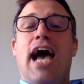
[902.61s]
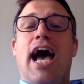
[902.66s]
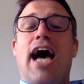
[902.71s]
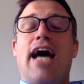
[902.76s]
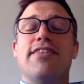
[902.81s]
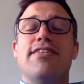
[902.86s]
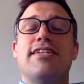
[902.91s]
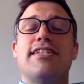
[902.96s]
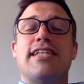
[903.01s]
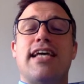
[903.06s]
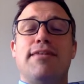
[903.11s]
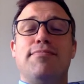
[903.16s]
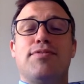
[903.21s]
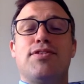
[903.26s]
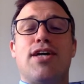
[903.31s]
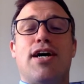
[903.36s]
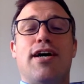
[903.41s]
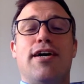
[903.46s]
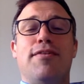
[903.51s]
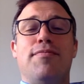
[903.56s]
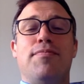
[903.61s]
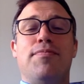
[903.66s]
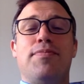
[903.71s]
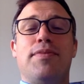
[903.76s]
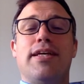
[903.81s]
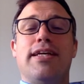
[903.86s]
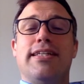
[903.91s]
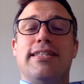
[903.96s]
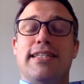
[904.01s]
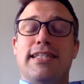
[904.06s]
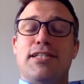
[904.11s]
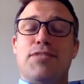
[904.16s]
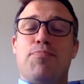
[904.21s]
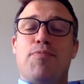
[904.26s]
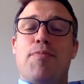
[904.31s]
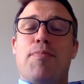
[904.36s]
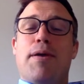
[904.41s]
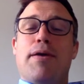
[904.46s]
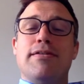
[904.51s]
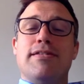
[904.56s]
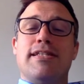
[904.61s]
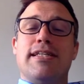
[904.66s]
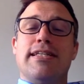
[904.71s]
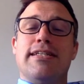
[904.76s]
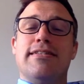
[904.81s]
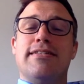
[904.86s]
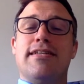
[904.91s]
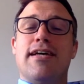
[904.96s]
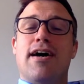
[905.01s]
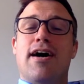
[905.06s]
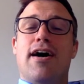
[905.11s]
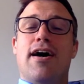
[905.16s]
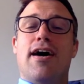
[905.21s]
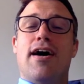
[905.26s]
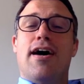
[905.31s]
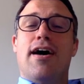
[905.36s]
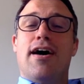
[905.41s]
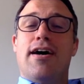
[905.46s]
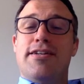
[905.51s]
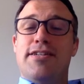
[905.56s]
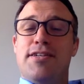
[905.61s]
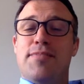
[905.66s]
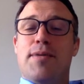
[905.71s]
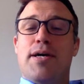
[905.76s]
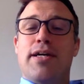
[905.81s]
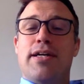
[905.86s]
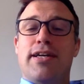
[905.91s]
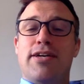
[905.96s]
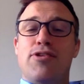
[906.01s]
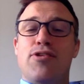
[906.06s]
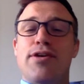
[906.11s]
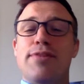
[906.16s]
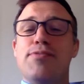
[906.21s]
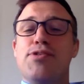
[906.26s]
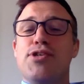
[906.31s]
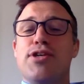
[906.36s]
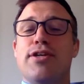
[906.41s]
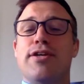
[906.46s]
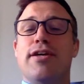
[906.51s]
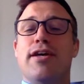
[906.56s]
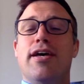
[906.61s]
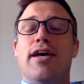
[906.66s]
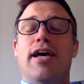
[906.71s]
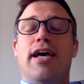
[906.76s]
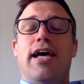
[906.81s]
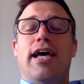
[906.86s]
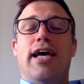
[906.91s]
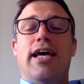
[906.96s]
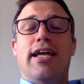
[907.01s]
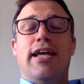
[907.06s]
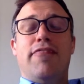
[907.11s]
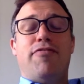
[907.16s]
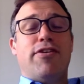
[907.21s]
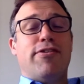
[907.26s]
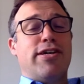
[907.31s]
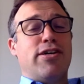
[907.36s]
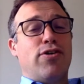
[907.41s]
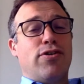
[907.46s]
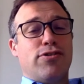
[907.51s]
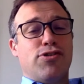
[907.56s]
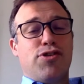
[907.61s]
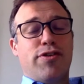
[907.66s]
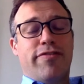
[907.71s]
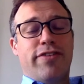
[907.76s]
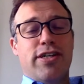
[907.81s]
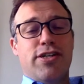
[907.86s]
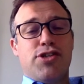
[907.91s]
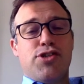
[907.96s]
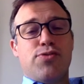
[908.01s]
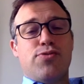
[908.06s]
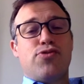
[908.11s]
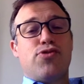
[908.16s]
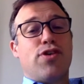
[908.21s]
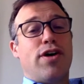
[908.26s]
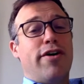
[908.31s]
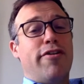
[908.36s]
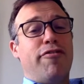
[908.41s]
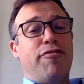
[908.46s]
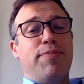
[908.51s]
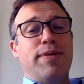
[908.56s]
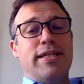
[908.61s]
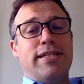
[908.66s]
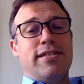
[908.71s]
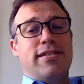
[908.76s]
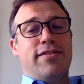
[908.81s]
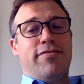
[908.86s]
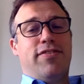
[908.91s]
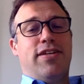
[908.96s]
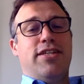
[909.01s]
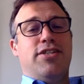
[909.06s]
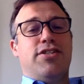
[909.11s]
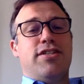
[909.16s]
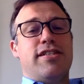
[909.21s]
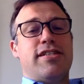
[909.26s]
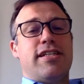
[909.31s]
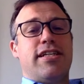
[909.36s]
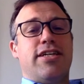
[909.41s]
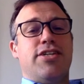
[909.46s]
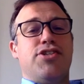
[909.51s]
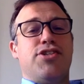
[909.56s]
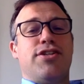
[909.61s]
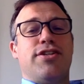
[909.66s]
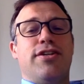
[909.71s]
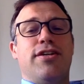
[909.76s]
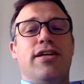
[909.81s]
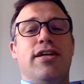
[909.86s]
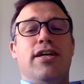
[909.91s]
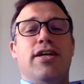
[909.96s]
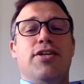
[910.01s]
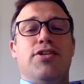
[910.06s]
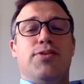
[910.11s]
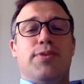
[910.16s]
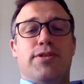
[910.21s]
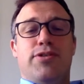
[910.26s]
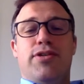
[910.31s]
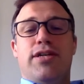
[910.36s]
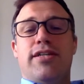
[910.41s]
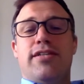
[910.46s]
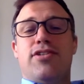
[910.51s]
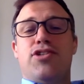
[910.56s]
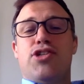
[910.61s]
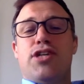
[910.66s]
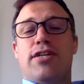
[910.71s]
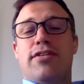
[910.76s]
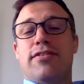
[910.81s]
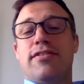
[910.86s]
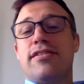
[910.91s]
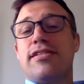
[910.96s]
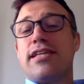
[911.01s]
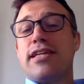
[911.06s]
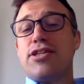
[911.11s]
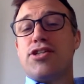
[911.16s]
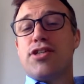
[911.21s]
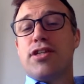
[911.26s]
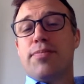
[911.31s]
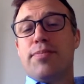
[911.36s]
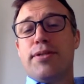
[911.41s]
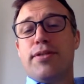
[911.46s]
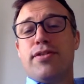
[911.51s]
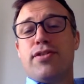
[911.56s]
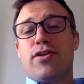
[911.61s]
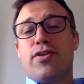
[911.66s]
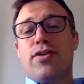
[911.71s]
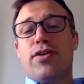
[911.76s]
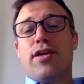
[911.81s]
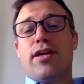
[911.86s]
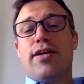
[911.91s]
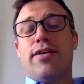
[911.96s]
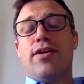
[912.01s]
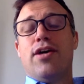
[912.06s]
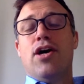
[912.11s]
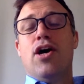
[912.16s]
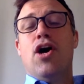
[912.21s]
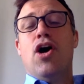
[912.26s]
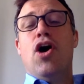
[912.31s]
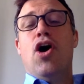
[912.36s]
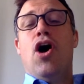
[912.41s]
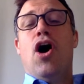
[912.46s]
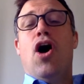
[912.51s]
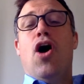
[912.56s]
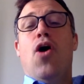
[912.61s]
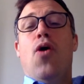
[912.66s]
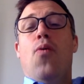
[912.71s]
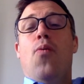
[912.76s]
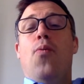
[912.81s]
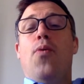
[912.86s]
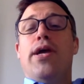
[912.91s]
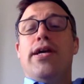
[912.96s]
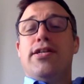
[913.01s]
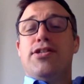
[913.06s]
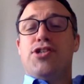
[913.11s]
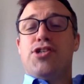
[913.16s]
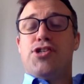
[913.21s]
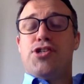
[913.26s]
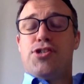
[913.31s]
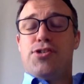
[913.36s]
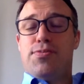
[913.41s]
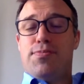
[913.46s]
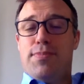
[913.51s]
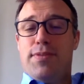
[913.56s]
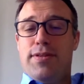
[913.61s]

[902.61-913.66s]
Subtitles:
At the same time, it is proposing to undermine encryption in a very controversial draft piece of legislation to address child and sexual abuse online, which